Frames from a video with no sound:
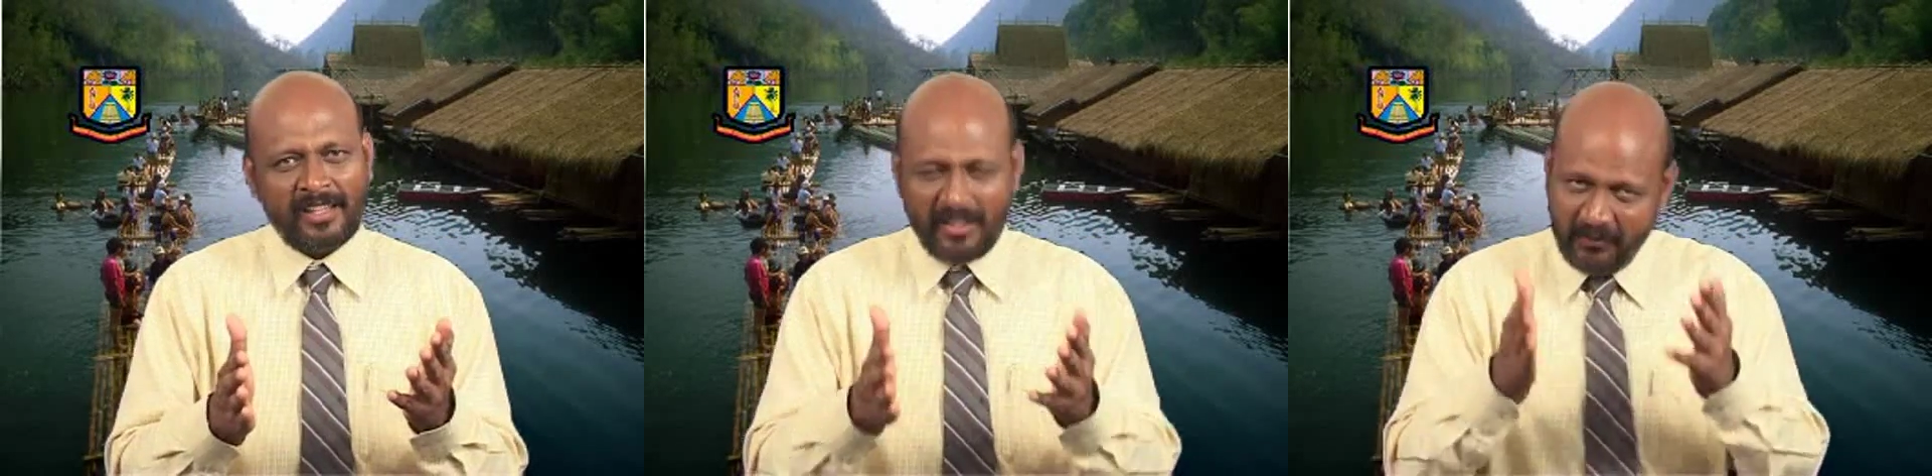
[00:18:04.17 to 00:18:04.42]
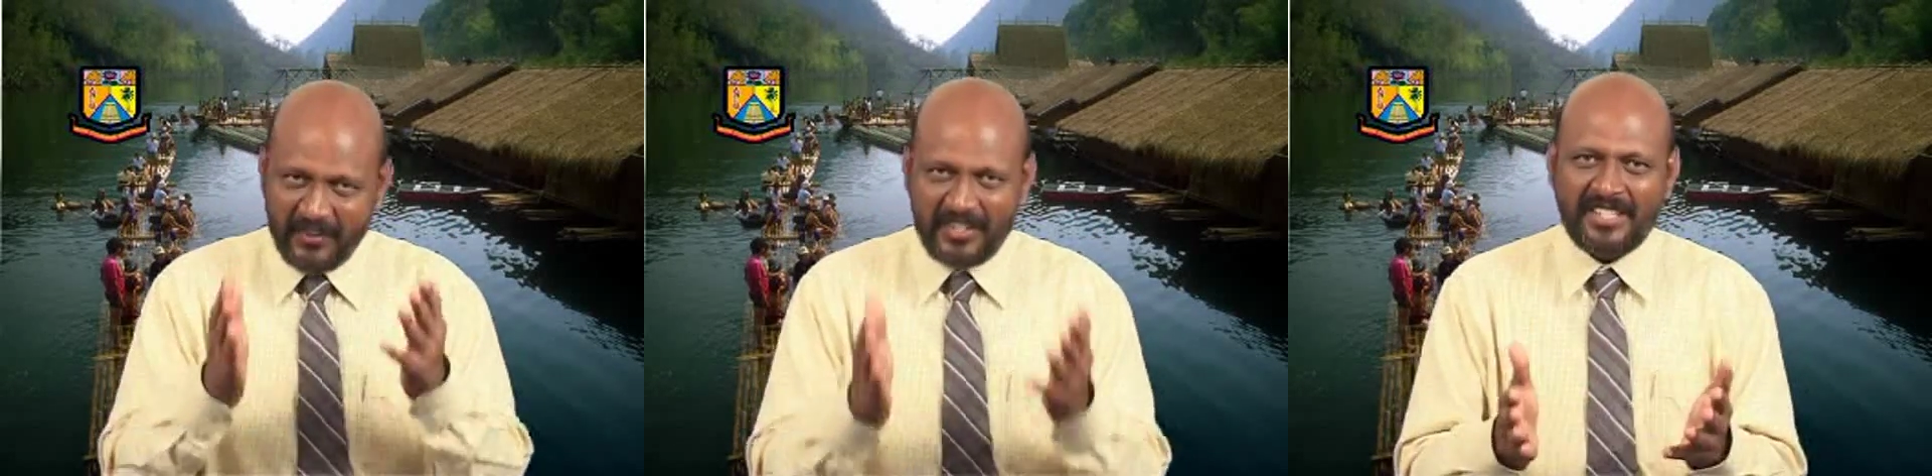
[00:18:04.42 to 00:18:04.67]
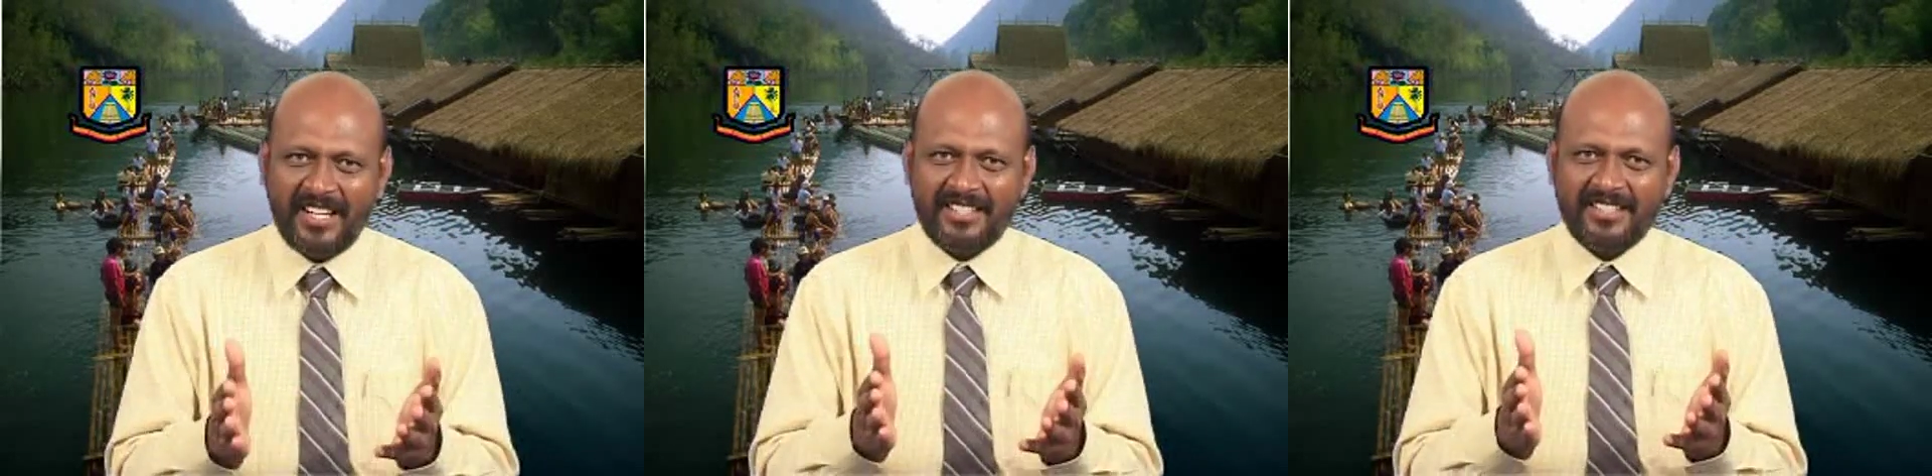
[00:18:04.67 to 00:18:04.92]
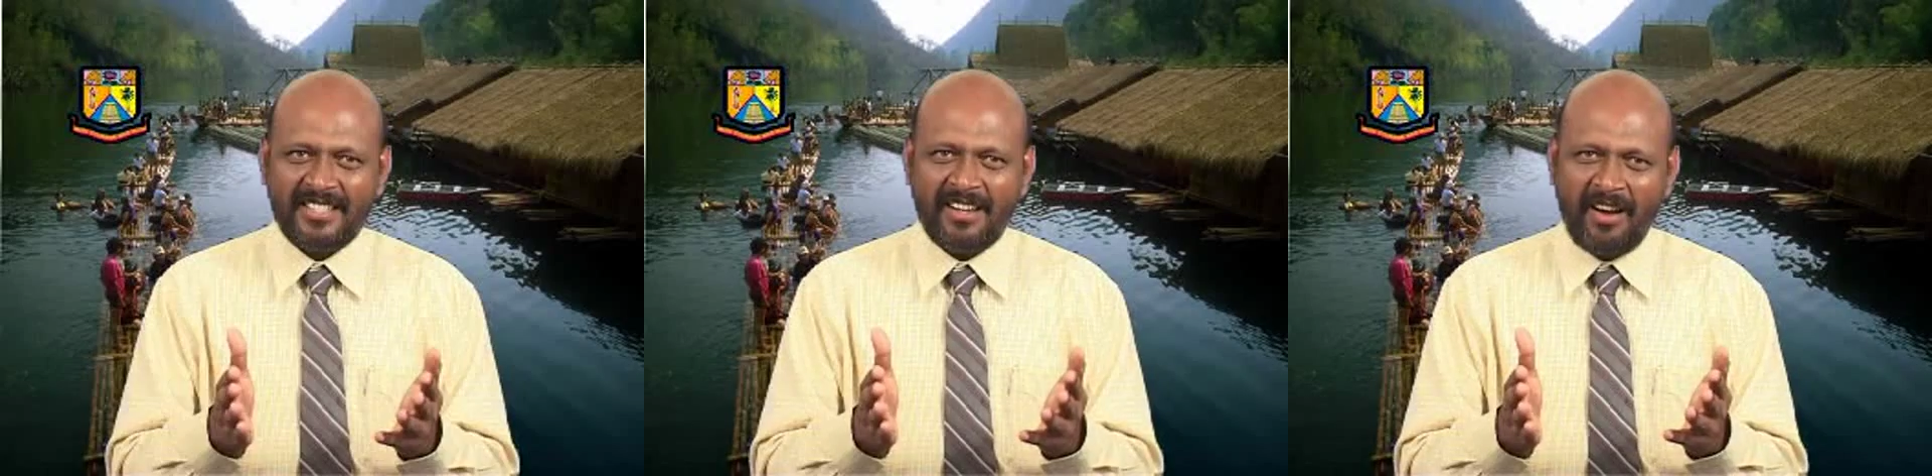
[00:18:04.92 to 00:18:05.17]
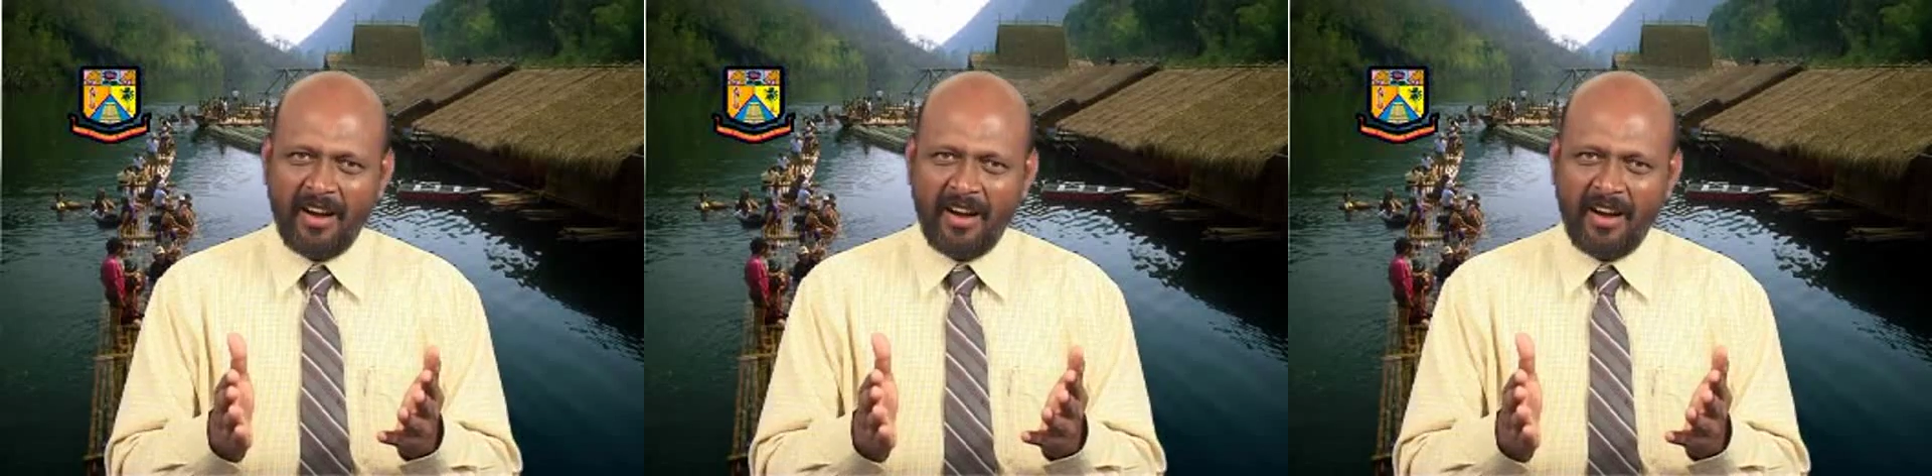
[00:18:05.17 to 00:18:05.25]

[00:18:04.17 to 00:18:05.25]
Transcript: the fishes